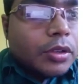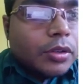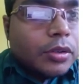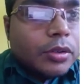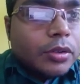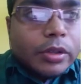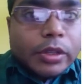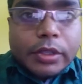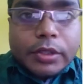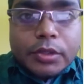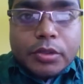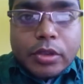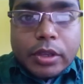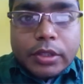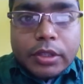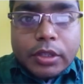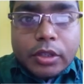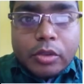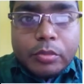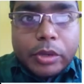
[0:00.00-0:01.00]
Okay, so I
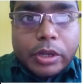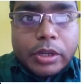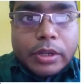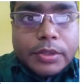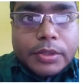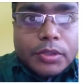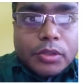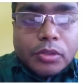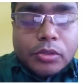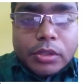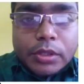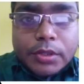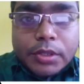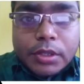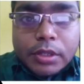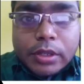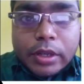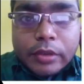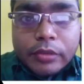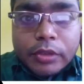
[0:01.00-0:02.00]
think you have understood this
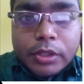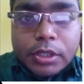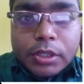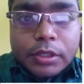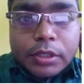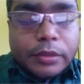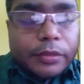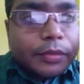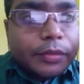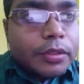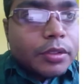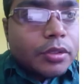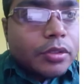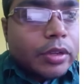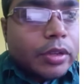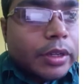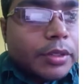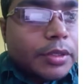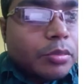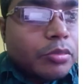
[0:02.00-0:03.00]
derivation. So
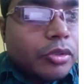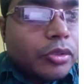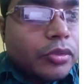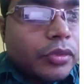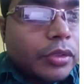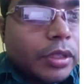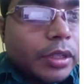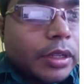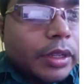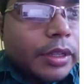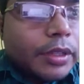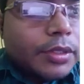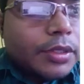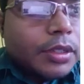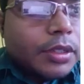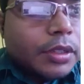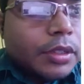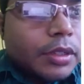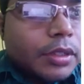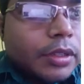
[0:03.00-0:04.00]
let us move to the
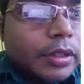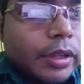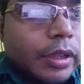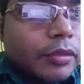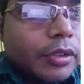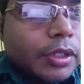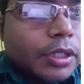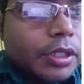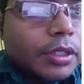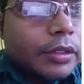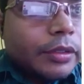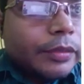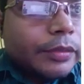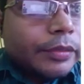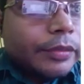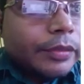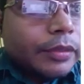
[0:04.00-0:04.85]
next derivation.